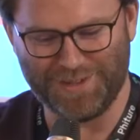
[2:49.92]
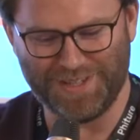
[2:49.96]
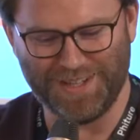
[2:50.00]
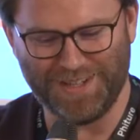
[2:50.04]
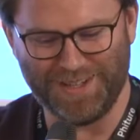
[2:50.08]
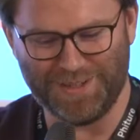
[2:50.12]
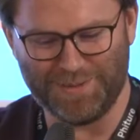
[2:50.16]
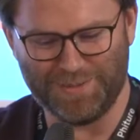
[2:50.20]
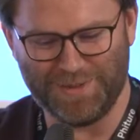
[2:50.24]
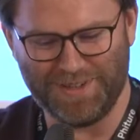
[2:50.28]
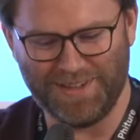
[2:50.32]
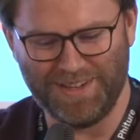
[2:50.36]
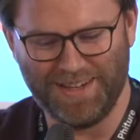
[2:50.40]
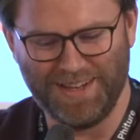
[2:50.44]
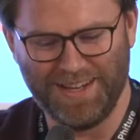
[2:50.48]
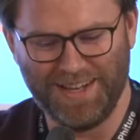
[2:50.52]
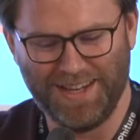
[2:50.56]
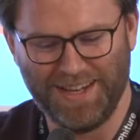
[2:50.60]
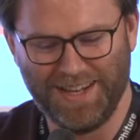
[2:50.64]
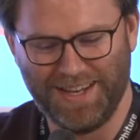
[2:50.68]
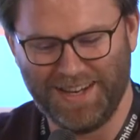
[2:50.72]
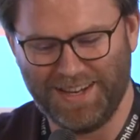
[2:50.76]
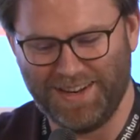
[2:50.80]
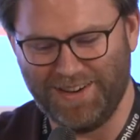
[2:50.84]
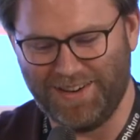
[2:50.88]
tells me.
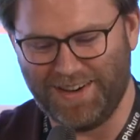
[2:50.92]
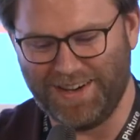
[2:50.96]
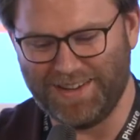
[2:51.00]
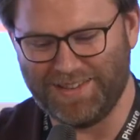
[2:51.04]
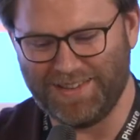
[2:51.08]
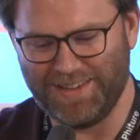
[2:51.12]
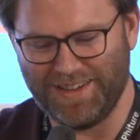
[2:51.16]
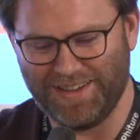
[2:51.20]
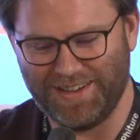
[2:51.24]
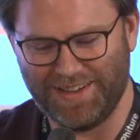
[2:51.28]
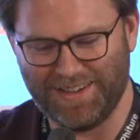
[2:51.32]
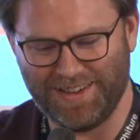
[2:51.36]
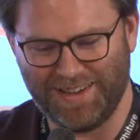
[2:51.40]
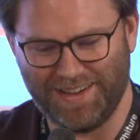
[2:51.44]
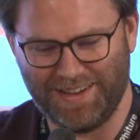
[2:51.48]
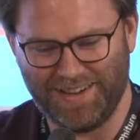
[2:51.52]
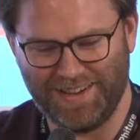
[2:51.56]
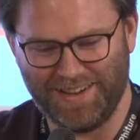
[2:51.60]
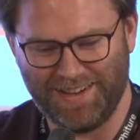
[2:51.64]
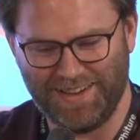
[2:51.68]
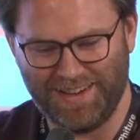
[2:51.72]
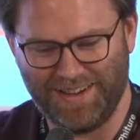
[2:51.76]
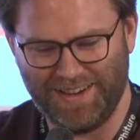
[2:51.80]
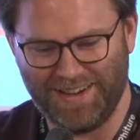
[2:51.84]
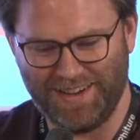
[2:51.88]
No, I think
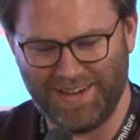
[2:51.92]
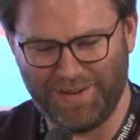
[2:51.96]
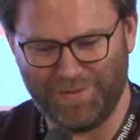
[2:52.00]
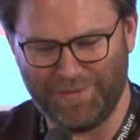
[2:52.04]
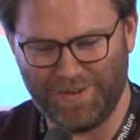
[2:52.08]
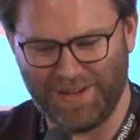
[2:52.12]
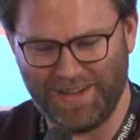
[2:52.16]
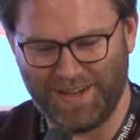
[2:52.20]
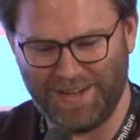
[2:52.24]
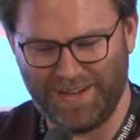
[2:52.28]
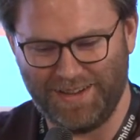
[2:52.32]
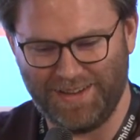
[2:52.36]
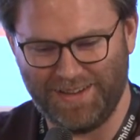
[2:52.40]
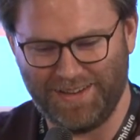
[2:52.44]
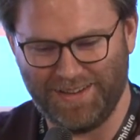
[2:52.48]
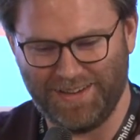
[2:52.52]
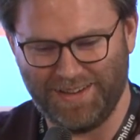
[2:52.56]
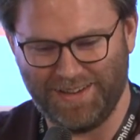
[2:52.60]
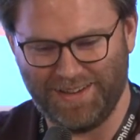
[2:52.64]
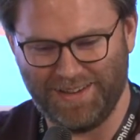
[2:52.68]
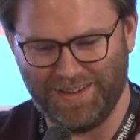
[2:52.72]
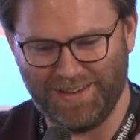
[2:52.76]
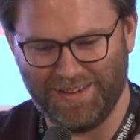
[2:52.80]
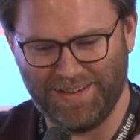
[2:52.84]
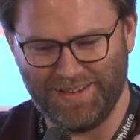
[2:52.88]
I have a
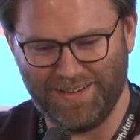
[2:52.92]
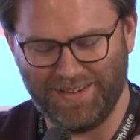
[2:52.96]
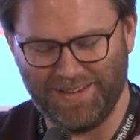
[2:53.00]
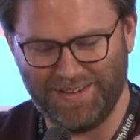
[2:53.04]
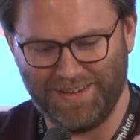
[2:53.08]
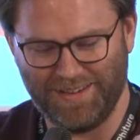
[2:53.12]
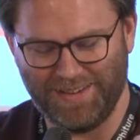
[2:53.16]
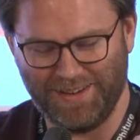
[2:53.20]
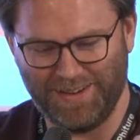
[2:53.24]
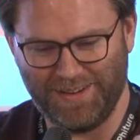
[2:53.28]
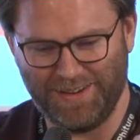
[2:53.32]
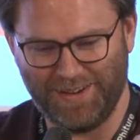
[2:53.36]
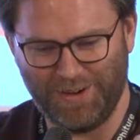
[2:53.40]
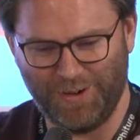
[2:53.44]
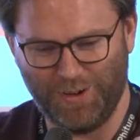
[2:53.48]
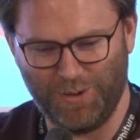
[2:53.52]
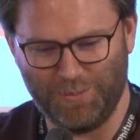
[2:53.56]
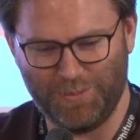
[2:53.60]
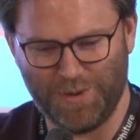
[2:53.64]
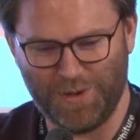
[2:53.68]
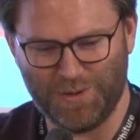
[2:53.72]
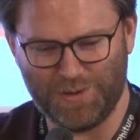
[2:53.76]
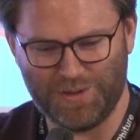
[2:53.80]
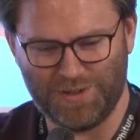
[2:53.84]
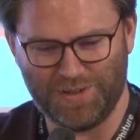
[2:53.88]

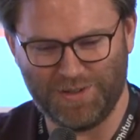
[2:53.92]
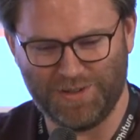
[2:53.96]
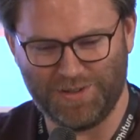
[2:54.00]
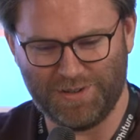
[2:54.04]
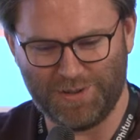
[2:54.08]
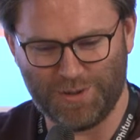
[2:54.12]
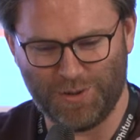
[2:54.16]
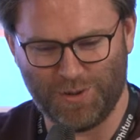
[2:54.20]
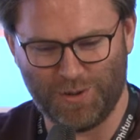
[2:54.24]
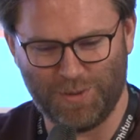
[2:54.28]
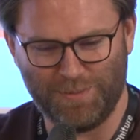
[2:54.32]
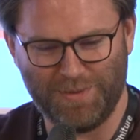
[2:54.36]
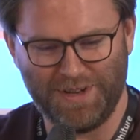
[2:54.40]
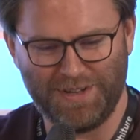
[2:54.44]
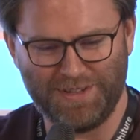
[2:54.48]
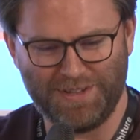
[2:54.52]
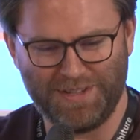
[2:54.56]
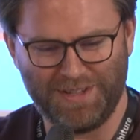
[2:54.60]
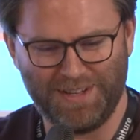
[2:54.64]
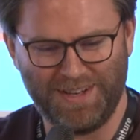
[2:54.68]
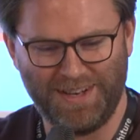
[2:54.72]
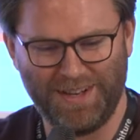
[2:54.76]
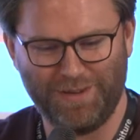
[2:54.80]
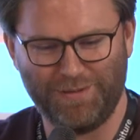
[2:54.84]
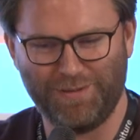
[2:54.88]
almost
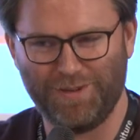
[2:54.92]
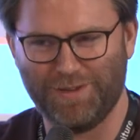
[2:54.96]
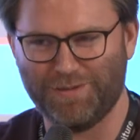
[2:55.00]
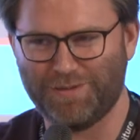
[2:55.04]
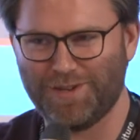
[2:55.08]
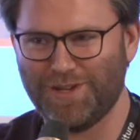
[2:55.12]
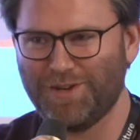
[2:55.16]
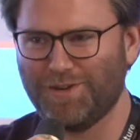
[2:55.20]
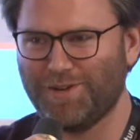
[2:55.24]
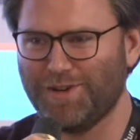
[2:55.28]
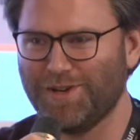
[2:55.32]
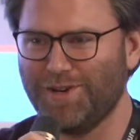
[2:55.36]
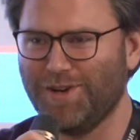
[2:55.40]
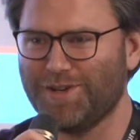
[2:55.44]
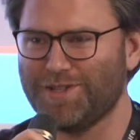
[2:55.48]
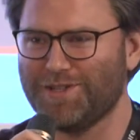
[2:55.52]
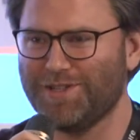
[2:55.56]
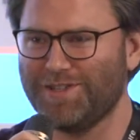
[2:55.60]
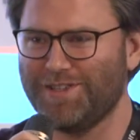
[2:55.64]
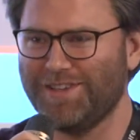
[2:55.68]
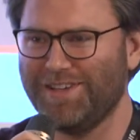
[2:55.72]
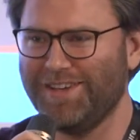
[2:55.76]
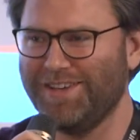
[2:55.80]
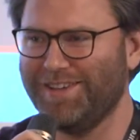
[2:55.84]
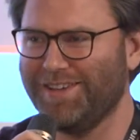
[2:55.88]
tormented level of
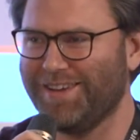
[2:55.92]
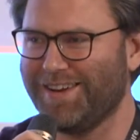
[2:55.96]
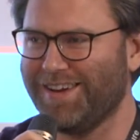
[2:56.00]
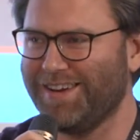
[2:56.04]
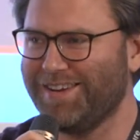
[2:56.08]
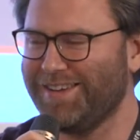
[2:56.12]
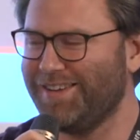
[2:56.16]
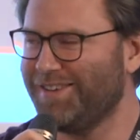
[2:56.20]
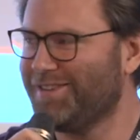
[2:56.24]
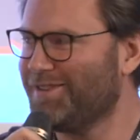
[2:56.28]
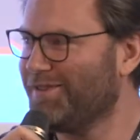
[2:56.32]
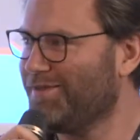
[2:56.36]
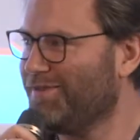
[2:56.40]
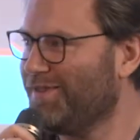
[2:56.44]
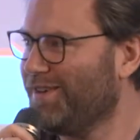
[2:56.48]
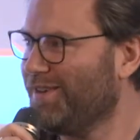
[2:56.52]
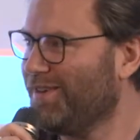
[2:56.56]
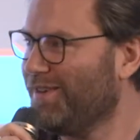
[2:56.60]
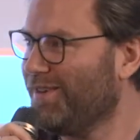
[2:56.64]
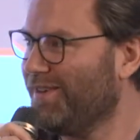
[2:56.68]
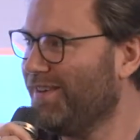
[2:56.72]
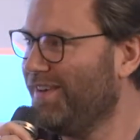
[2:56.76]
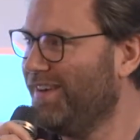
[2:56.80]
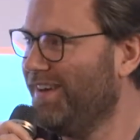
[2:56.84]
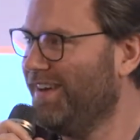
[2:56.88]
curiosity that I need to
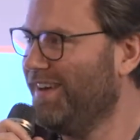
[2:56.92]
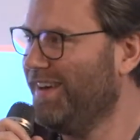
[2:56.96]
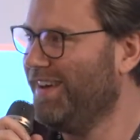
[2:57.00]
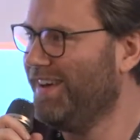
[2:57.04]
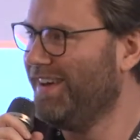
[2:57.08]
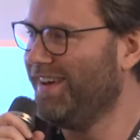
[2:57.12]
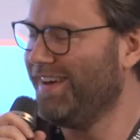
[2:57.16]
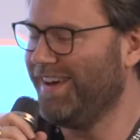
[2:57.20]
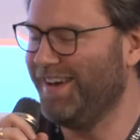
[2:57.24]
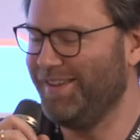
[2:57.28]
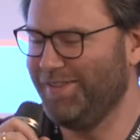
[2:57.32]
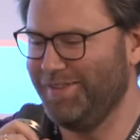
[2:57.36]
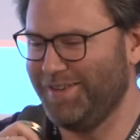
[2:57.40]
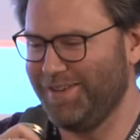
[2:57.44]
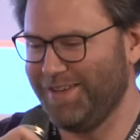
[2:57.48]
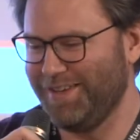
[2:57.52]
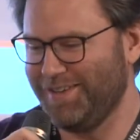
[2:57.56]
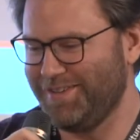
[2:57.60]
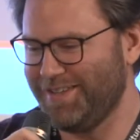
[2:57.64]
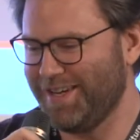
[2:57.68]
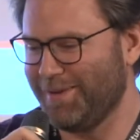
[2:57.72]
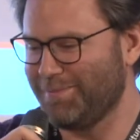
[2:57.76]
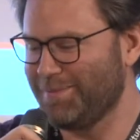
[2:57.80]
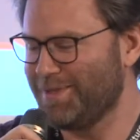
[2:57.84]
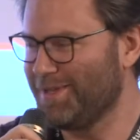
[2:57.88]
fill, and the
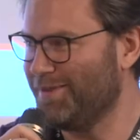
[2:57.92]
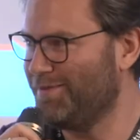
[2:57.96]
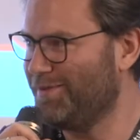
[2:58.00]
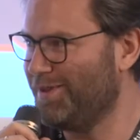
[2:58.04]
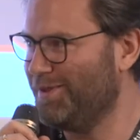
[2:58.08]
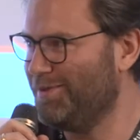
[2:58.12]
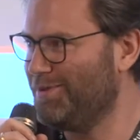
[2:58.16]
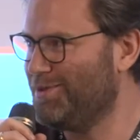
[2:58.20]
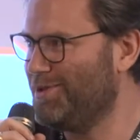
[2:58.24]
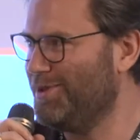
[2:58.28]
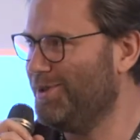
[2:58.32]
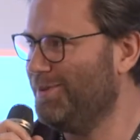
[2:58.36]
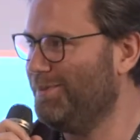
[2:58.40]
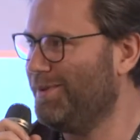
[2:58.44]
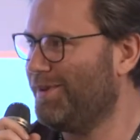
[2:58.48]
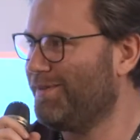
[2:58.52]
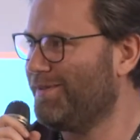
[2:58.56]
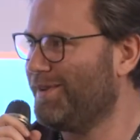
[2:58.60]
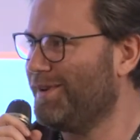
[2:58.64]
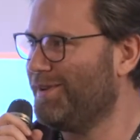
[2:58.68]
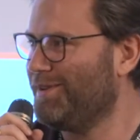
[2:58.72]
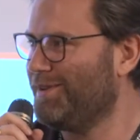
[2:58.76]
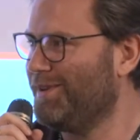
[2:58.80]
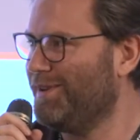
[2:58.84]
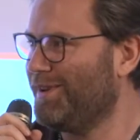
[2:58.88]
depths of YouTube are
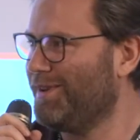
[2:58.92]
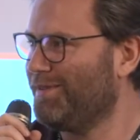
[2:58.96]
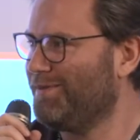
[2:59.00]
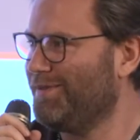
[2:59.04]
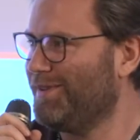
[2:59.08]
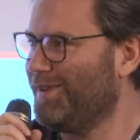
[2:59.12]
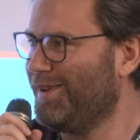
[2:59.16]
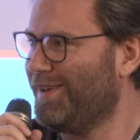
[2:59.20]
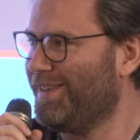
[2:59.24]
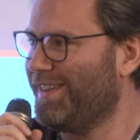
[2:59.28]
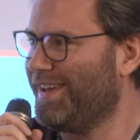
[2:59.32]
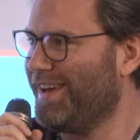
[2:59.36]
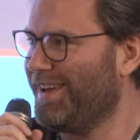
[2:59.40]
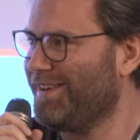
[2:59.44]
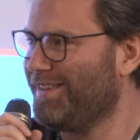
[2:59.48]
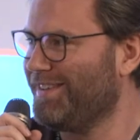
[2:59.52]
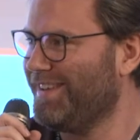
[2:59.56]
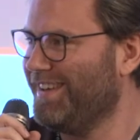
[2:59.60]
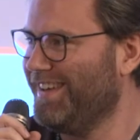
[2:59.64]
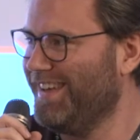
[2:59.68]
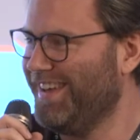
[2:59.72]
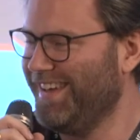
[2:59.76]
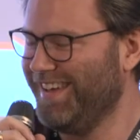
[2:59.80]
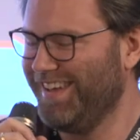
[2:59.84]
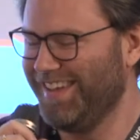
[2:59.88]
very good at filling that.
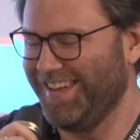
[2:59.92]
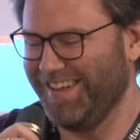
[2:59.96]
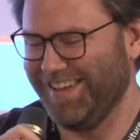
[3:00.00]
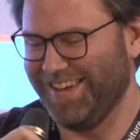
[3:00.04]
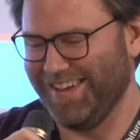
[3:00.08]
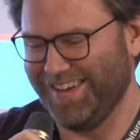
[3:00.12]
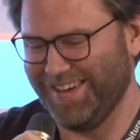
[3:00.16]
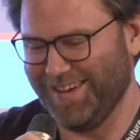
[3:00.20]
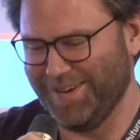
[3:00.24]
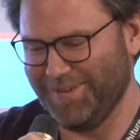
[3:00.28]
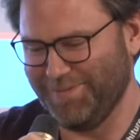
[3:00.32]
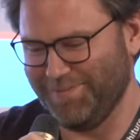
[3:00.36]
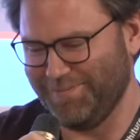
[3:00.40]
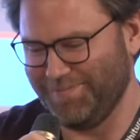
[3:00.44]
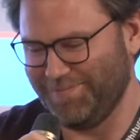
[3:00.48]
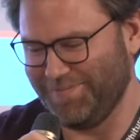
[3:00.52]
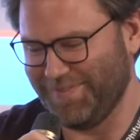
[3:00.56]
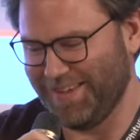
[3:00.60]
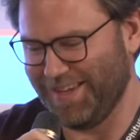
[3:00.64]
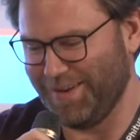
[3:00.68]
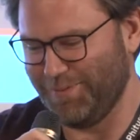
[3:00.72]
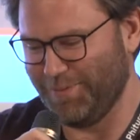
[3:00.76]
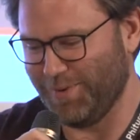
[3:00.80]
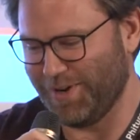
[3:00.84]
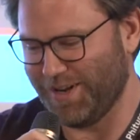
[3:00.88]

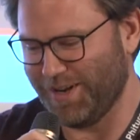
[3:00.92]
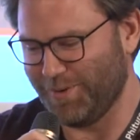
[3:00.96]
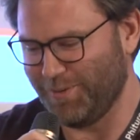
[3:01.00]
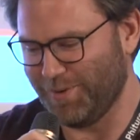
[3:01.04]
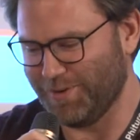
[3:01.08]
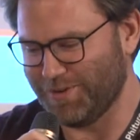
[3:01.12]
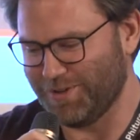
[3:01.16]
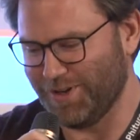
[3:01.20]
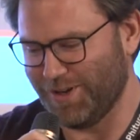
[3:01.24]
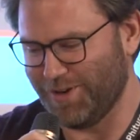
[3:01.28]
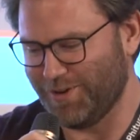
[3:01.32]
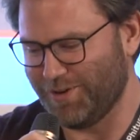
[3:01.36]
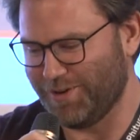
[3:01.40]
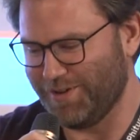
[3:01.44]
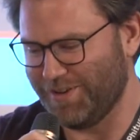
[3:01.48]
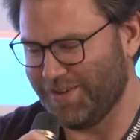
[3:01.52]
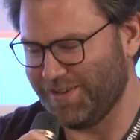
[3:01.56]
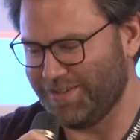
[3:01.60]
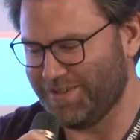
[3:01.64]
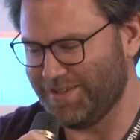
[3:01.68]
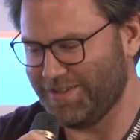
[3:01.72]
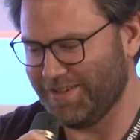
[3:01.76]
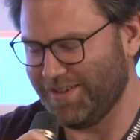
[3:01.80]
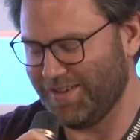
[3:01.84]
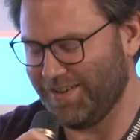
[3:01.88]
And when I want to learn,
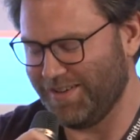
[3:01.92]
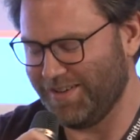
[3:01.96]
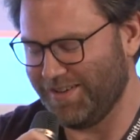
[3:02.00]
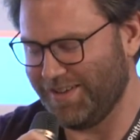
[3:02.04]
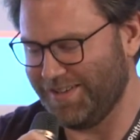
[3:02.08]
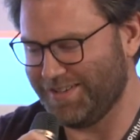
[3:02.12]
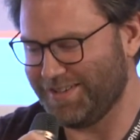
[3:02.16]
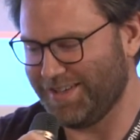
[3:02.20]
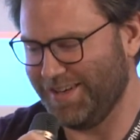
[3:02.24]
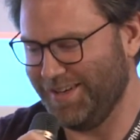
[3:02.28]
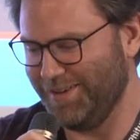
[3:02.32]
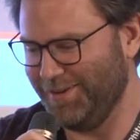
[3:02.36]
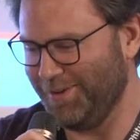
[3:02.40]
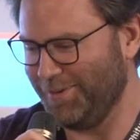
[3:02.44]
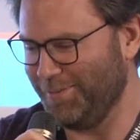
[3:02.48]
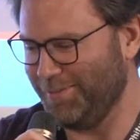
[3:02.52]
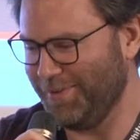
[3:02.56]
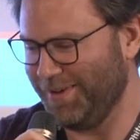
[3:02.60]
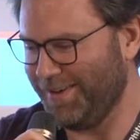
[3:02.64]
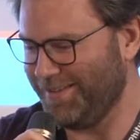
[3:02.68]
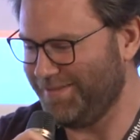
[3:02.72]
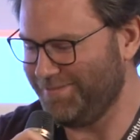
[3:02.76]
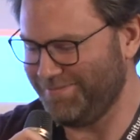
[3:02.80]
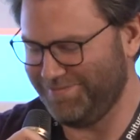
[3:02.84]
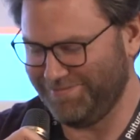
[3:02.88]
it's Kindle,
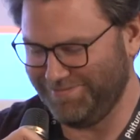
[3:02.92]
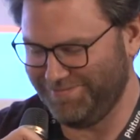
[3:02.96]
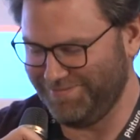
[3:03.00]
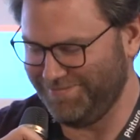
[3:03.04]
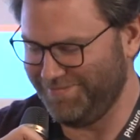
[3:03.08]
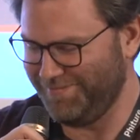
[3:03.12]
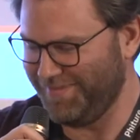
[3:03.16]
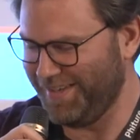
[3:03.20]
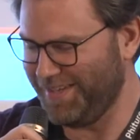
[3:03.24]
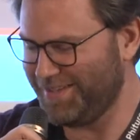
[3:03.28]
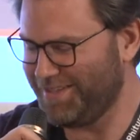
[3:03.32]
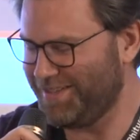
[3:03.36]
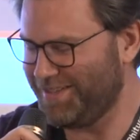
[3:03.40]
but it's